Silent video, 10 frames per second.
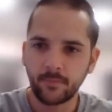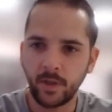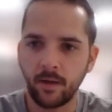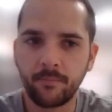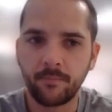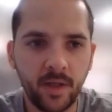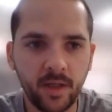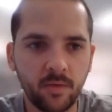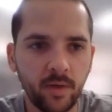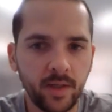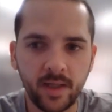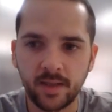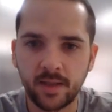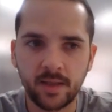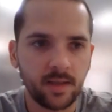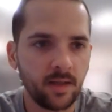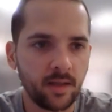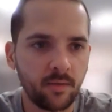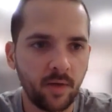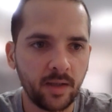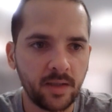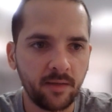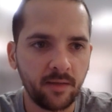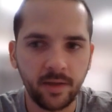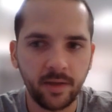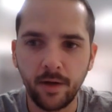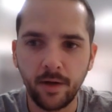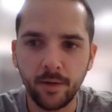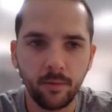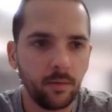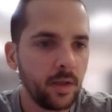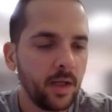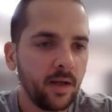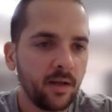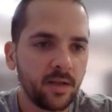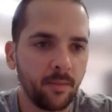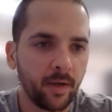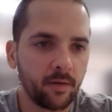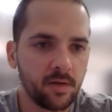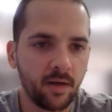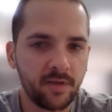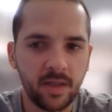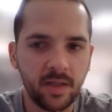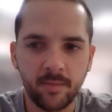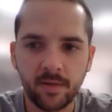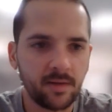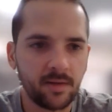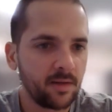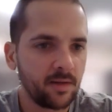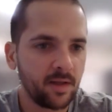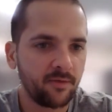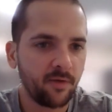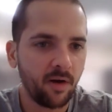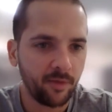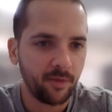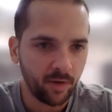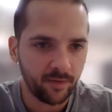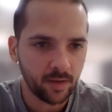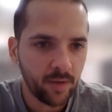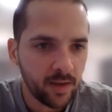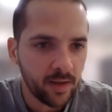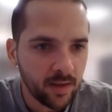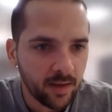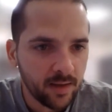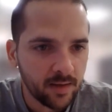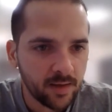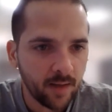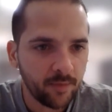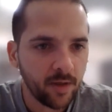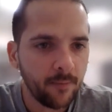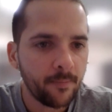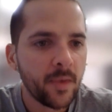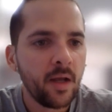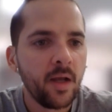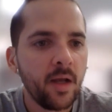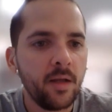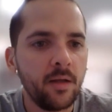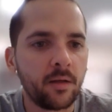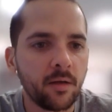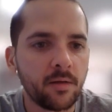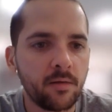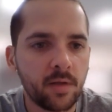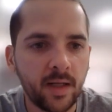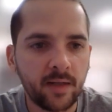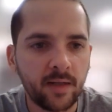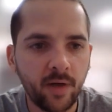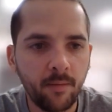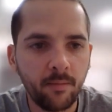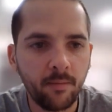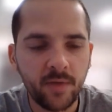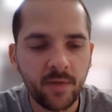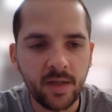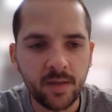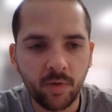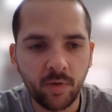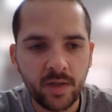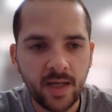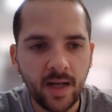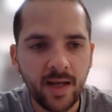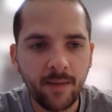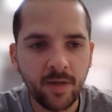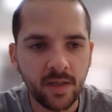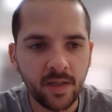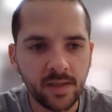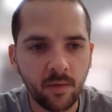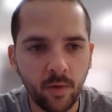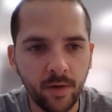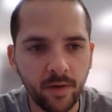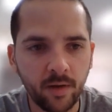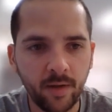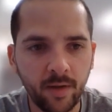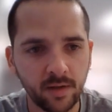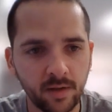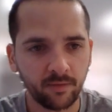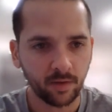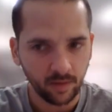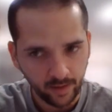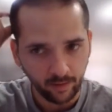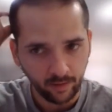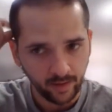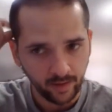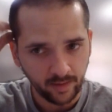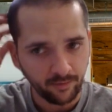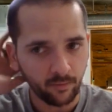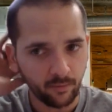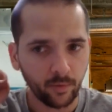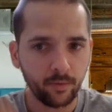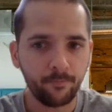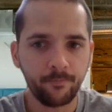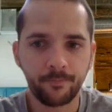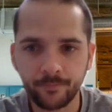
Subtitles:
you know, it is what it is. It's relatively new to Microsoft Teams, so it's far from perfect, but it gets the job done. You can also select from these preset images where you can make yourself look like you're in a different room